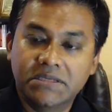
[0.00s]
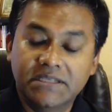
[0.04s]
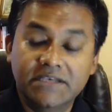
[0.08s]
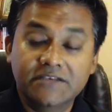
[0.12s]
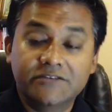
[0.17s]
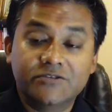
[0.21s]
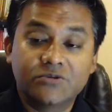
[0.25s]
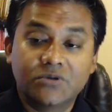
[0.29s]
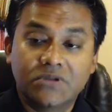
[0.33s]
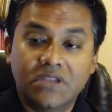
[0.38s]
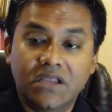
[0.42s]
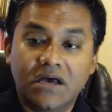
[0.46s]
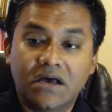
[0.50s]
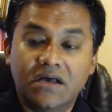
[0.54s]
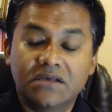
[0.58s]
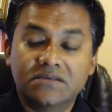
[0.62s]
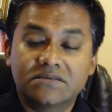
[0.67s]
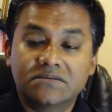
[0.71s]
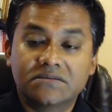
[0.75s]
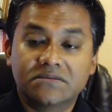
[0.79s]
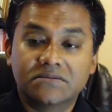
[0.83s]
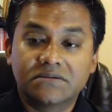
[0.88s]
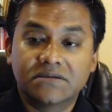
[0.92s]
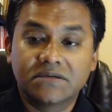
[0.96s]
needs to
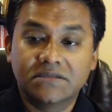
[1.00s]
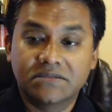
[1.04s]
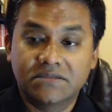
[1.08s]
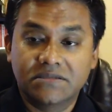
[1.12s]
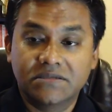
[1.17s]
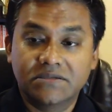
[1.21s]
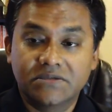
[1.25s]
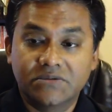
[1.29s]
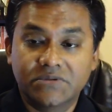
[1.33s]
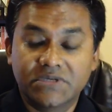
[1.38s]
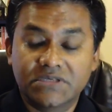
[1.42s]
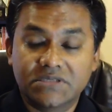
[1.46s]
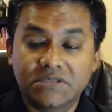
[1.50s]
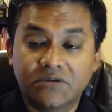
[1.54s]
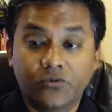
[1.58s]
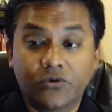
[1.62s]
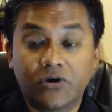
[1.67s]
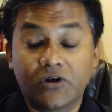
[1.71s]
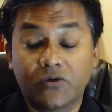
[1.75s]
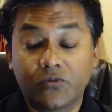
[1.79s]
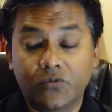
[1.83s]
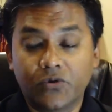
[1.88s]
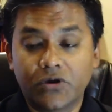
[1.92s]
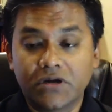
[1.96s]
last continuous
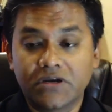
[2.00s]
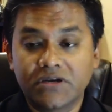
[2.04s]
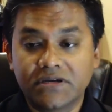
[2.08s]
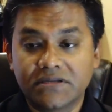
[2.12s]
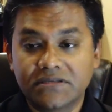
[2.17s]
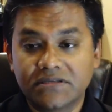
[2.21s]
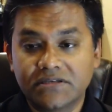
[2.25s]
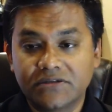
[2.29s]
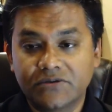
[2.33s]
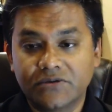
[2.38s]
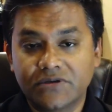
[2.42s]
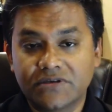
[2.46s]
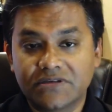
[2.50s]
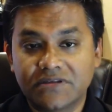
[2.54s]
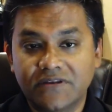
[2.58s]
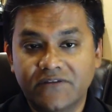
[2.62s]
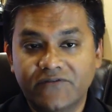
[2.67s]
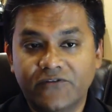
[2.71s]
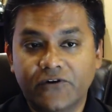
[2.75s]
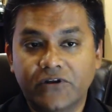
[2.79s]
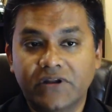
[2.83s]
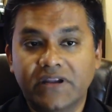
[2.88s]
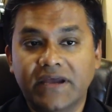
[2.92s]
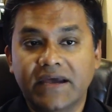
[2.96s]
or work
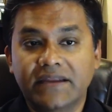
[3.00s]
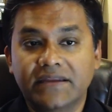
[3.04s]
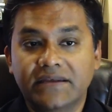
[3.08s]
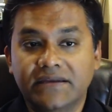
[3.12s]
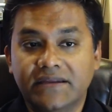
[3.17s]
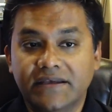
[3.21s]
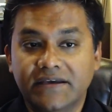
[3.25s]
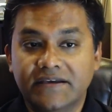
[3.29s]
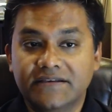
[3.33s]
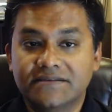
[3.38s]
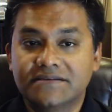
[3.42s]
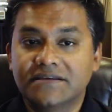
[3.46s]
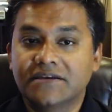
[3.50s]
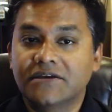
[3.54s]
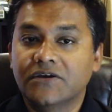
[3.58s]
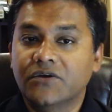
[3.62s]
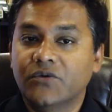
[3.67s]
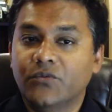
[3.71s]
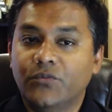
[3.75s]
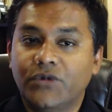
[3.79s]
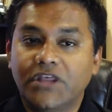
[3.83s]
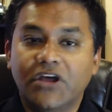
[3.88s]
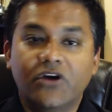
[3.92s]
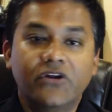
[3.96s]
continuously for 90 days
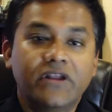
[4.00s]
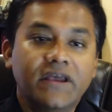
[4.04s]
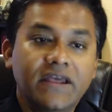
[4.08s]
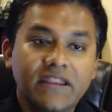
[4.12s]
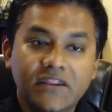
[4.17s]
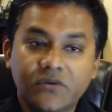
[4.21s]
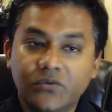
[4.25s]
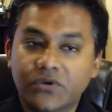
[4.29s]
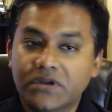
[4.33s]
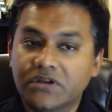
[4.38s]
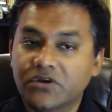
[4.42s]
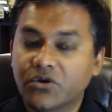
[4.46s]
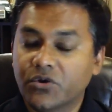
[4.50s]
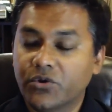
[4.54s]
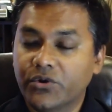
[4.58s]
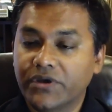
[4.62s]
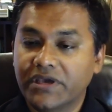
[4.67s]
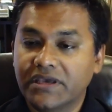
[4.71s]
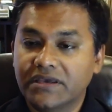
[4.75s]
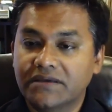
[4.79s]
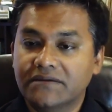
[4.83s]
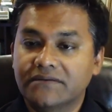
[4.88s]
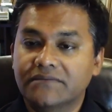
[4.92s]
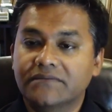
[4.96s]
without anyone
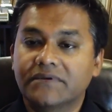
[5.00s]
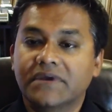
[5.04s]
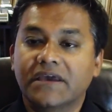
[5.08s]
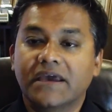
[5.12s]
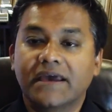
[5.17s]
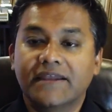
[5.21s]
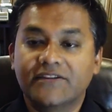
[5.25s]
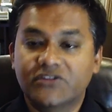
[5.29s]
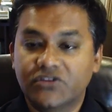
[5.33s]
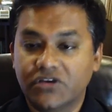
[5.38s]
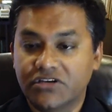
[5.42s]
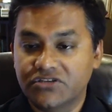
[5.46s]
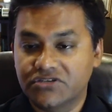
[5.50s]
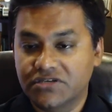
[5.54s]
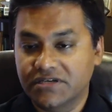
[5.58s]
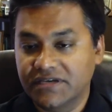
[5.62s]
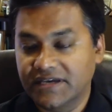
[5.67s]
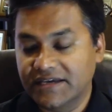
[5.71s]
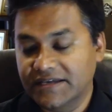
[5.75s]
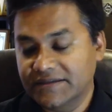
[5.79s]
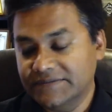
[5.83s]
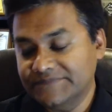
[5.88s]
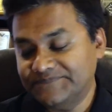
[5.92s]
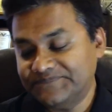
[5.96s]
going and
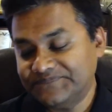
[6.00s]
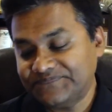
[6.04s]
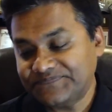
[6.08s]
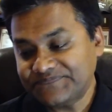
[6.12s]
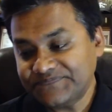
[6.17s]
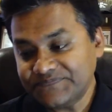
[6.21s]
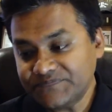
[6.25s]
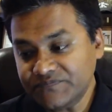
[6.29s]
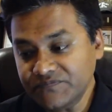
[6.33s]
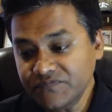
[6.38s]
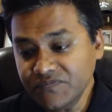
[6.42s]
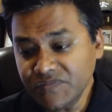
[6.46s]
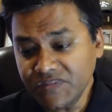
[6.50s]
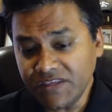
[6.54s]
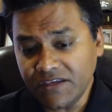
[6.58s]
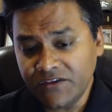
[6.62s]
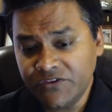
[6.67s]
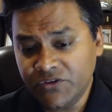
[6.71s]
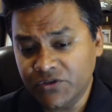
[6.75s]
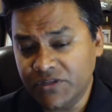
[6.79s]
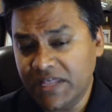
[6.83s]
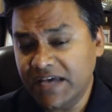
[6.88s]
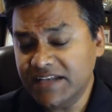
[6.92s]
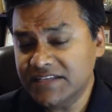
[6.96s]
touching it.
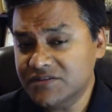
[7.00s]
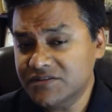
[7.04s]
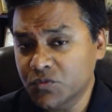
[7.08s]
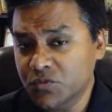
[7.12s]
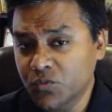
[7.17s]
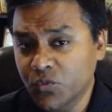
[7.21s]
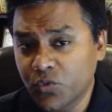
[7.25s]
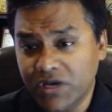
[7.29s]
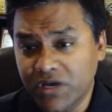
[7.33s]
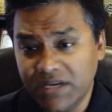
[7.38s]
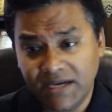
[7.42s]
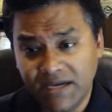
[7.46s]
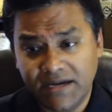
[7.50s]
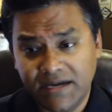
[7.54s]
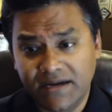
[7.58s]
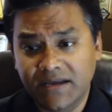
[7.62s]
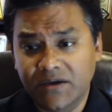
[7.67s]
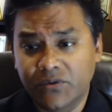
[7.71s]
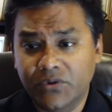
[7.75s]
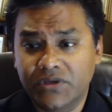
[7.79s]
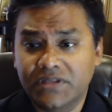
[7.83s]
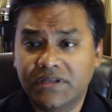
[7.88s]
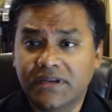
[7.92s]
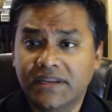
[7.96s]
So that's one
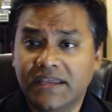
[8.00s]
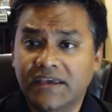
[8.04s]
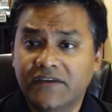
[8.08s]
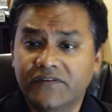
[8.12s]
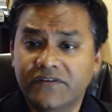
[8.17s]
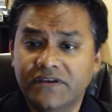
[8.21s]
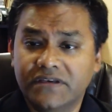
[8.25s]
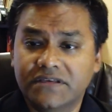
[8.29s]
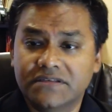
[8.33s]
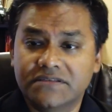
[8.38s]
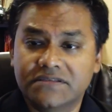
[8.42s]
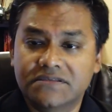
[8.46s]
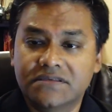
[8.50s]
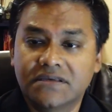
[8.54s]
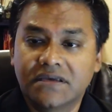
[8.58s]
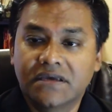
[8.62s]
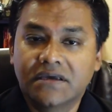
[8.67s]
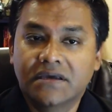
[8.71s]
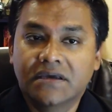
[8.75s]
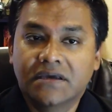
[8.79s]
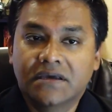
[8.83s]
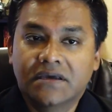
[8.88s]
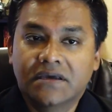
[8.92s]
area where the Navy is